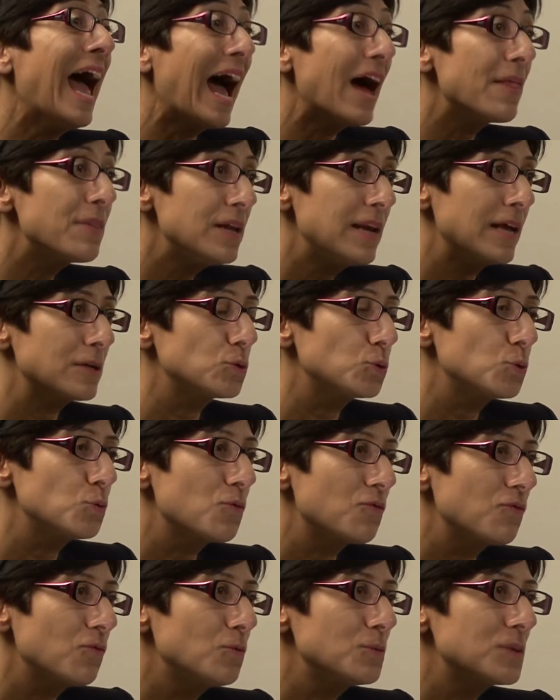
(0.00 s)
At the Electoral
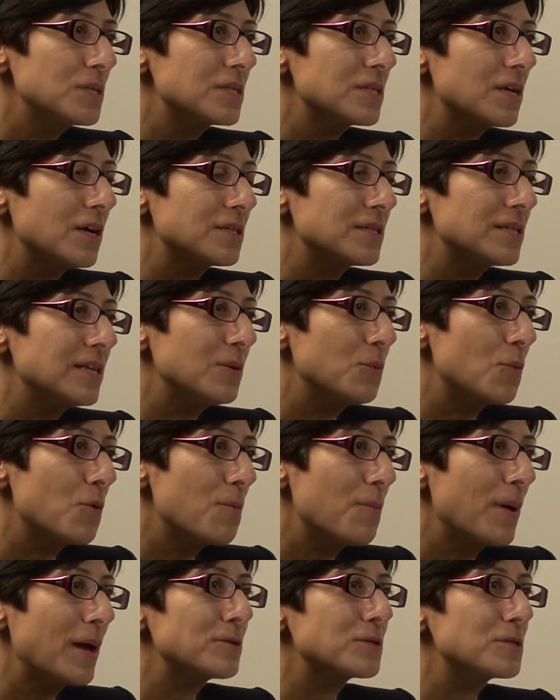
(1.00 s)
Reform Society, we're
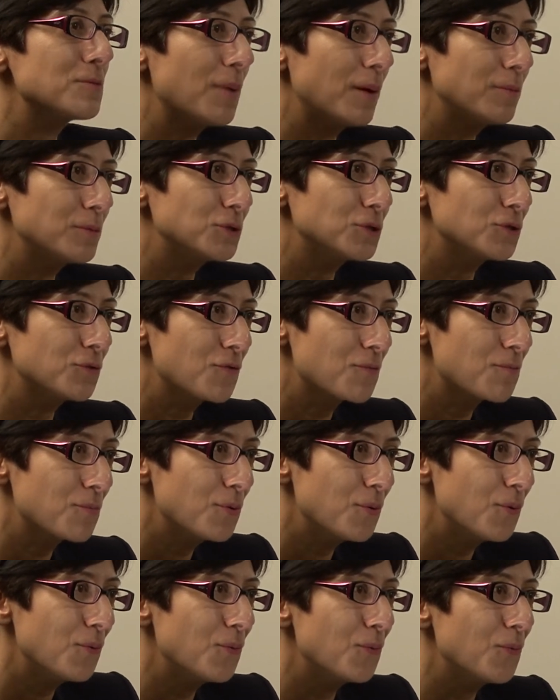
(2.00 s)
about to publish a
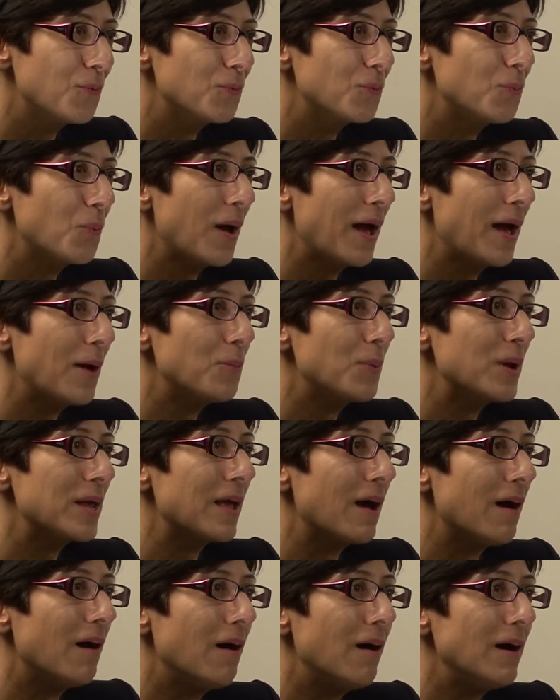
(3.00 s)
report where we
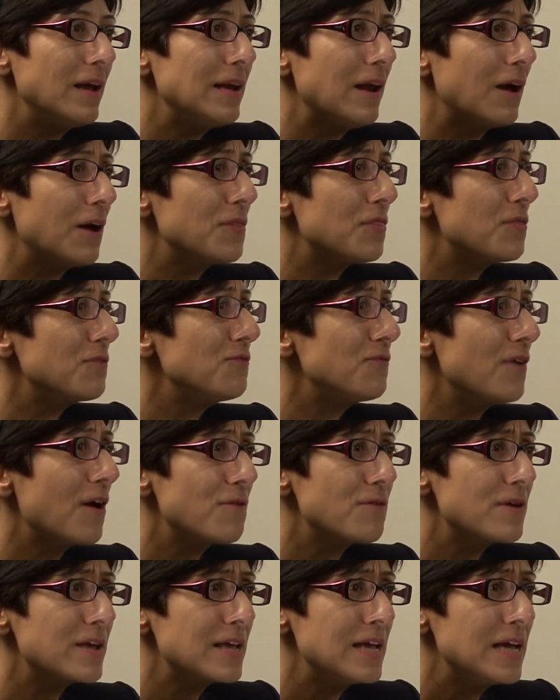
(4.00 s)
highlight the
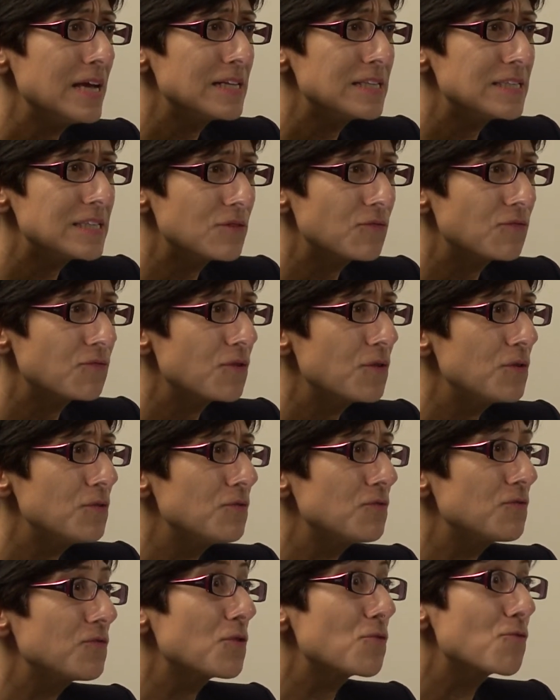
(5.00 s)
very
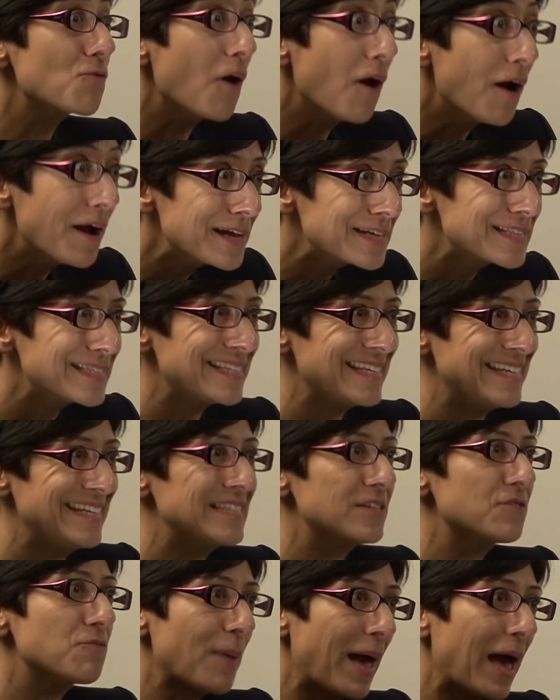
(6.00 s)
different
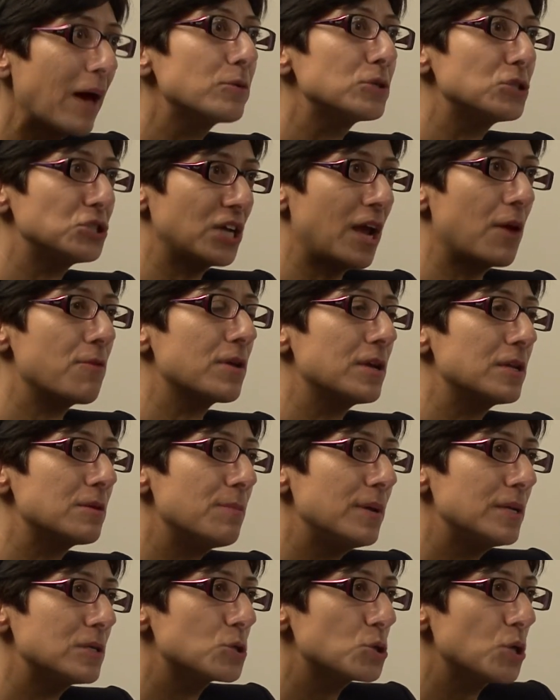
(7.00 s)
varieties of power sharing
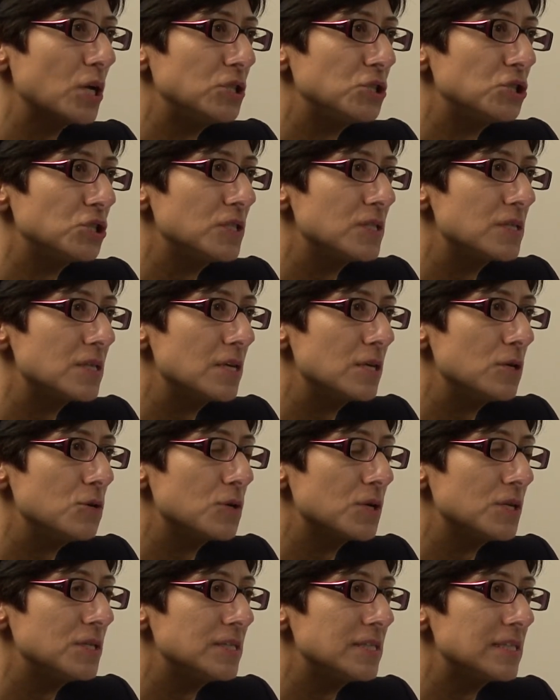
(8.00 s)
administrations that you
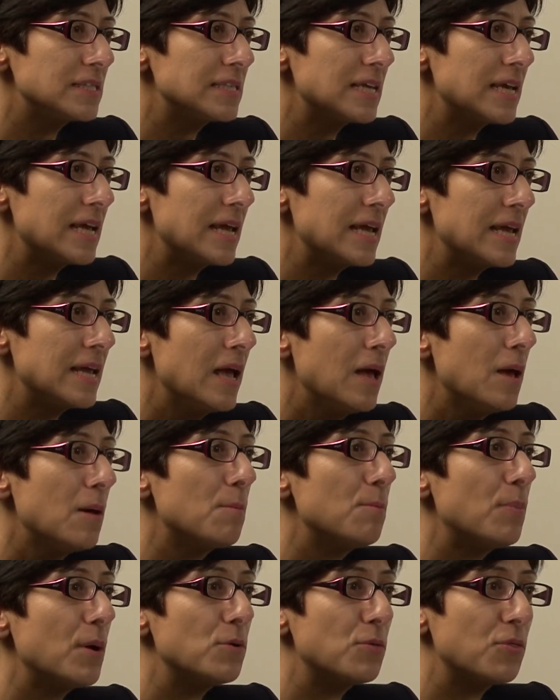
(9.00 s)
can see
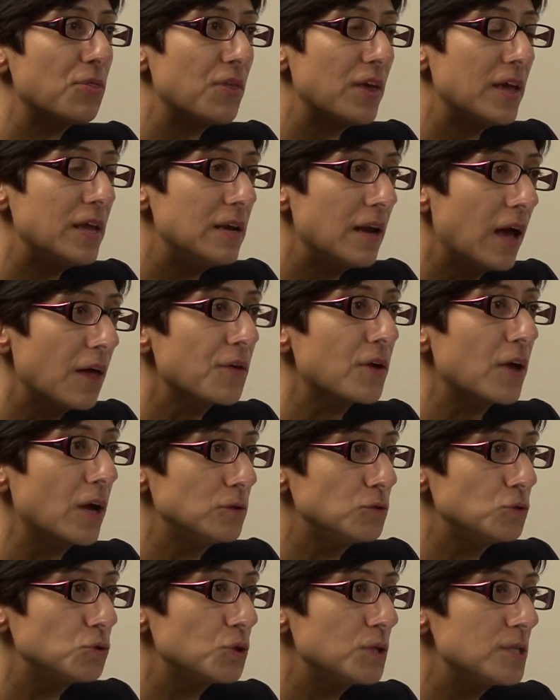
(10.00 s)
both in other
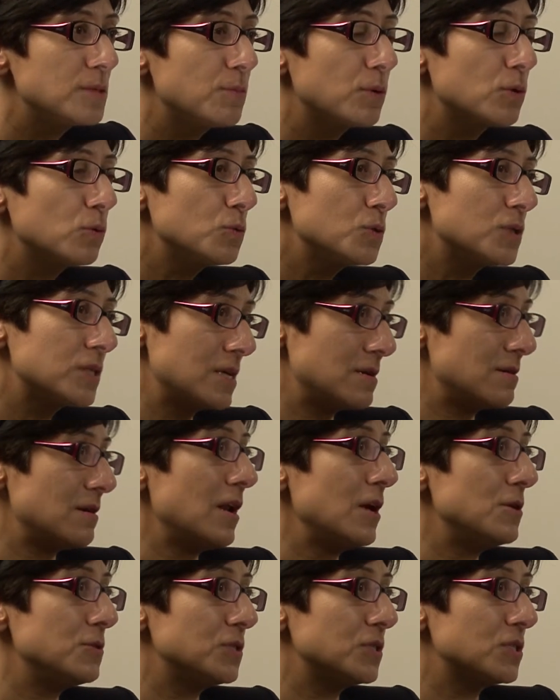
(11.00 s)
countries but also
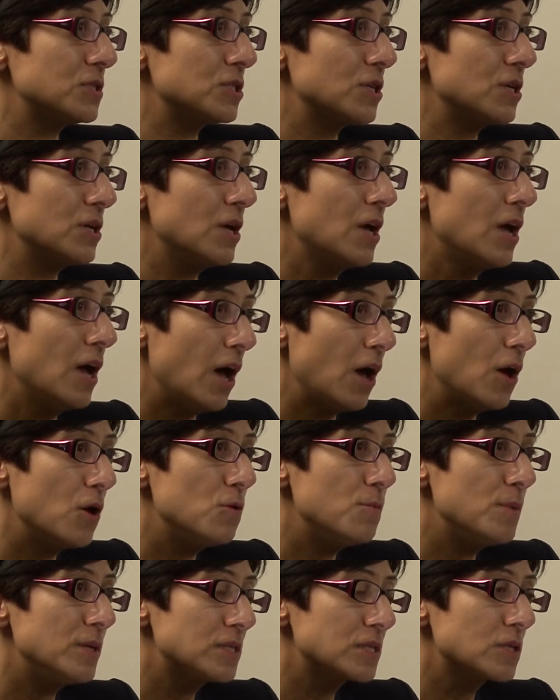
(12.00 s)
close to
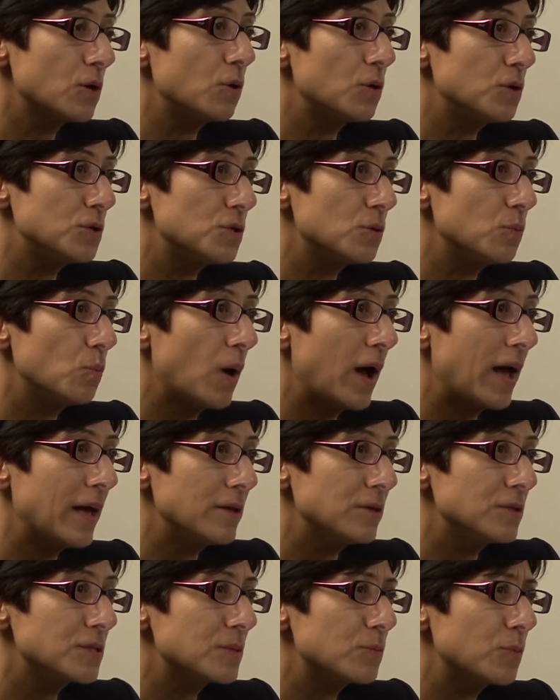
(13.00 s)
home in Scotland and
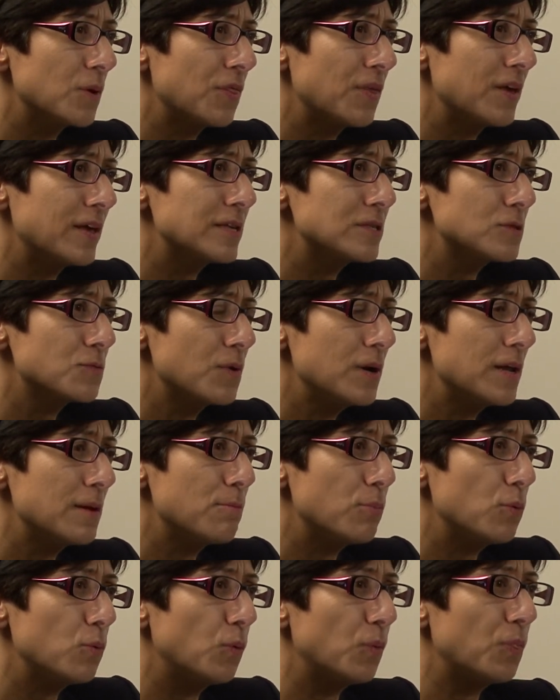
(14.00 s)
Wales. And we think it's really
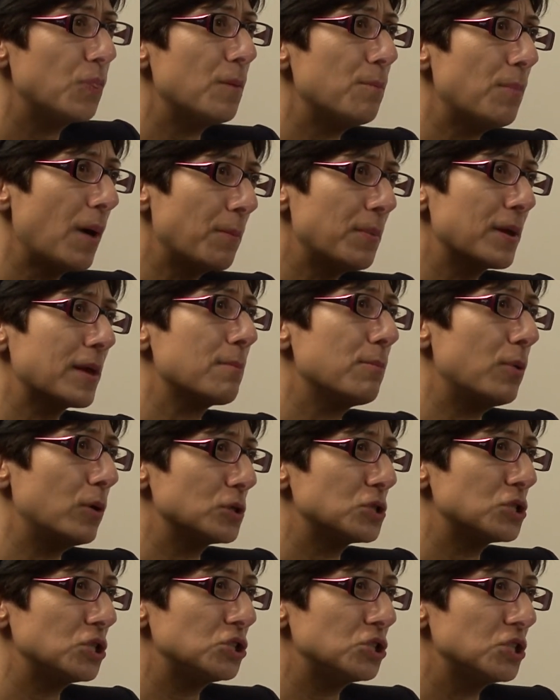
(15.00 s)
important that public and
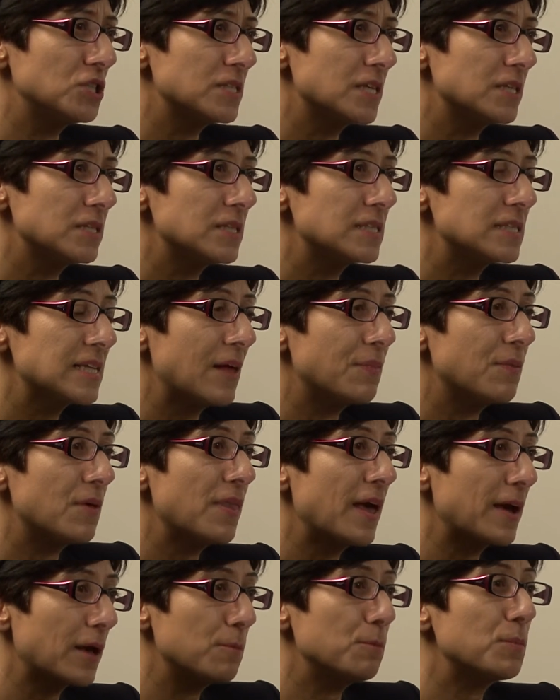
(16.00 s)
politicians understand that
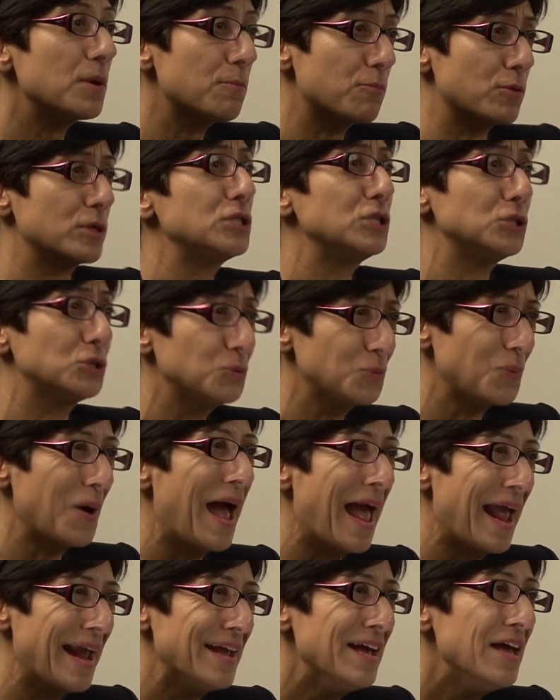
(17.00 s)
there can be a British
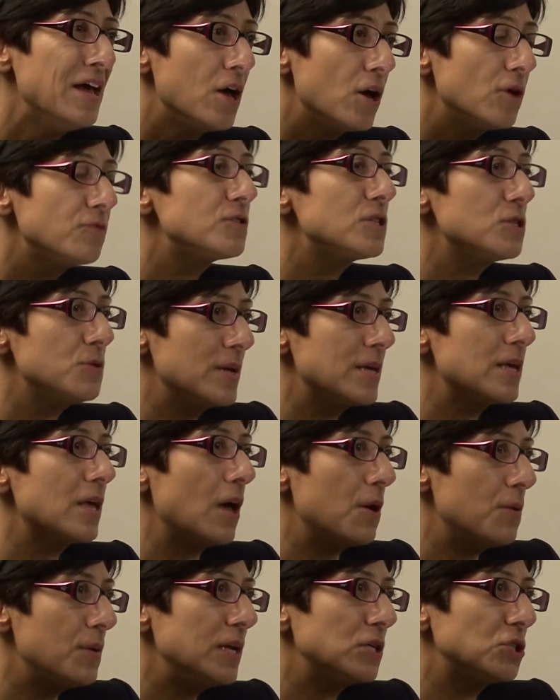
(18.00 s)
way of doing
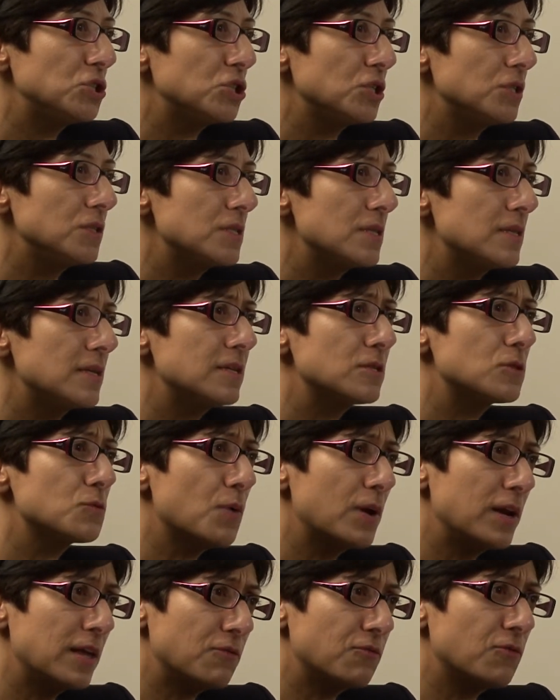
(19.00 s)
coalitions, and that it's
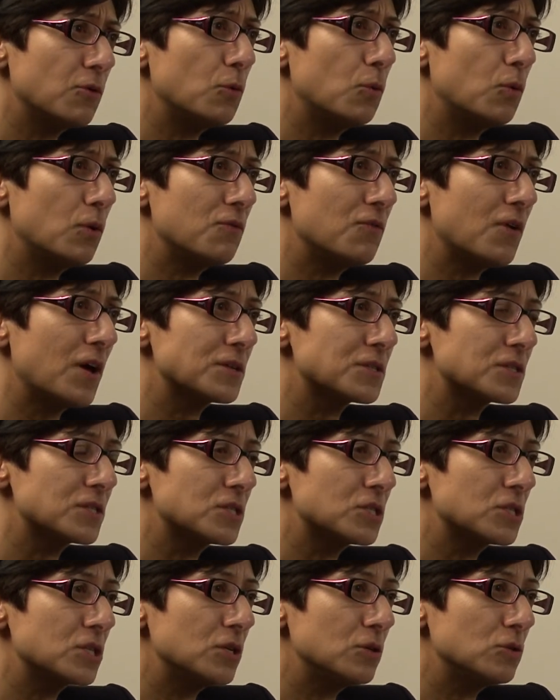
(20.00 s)
really for all of us
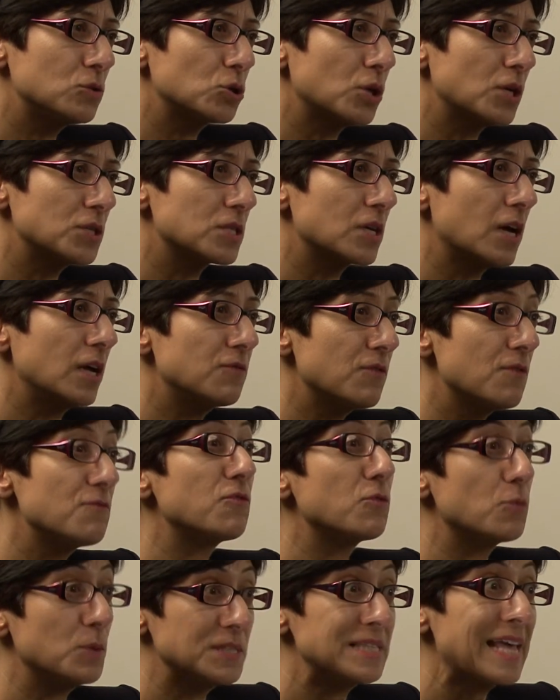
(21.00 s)
to try to kind of
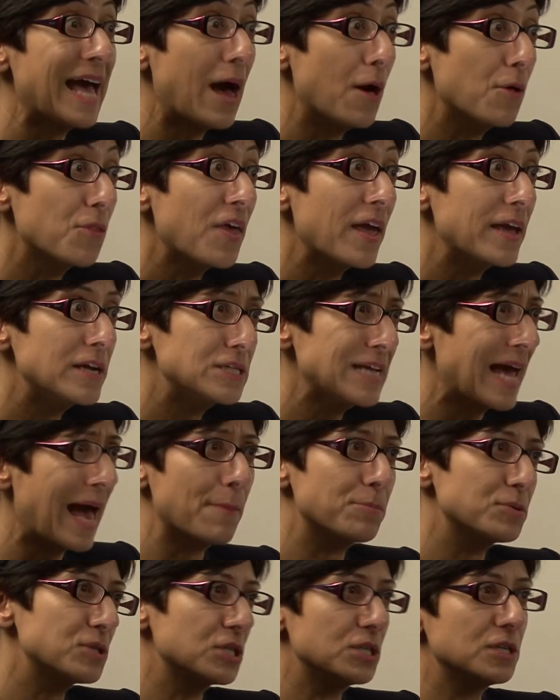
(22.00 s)
influence how they
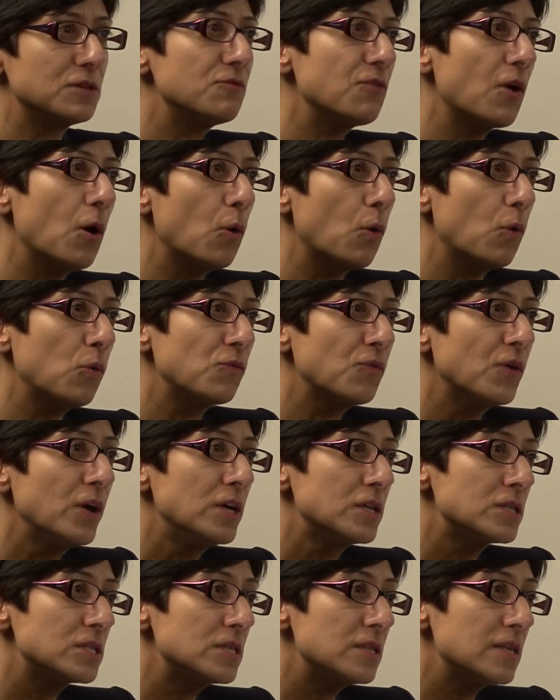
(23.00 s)
adapt and evolve
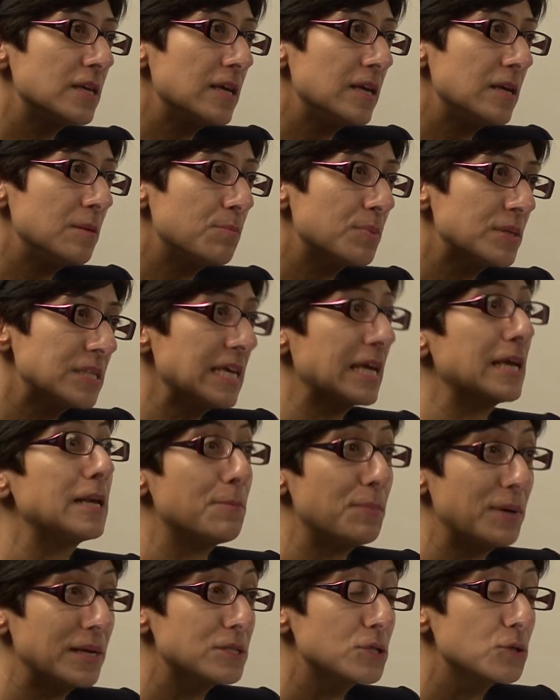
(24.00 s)
to the particular
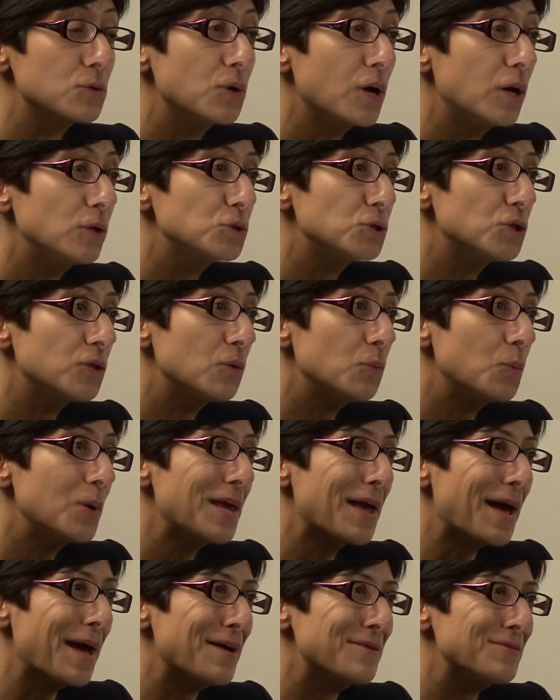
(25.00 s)
political culture that
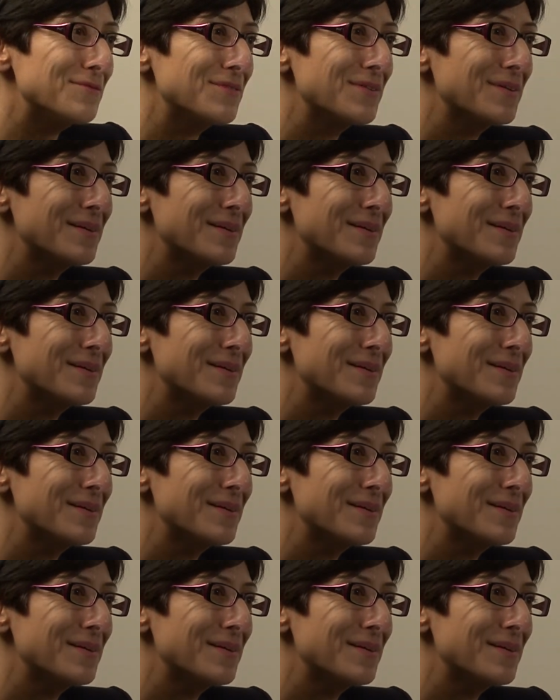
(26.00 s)
we have.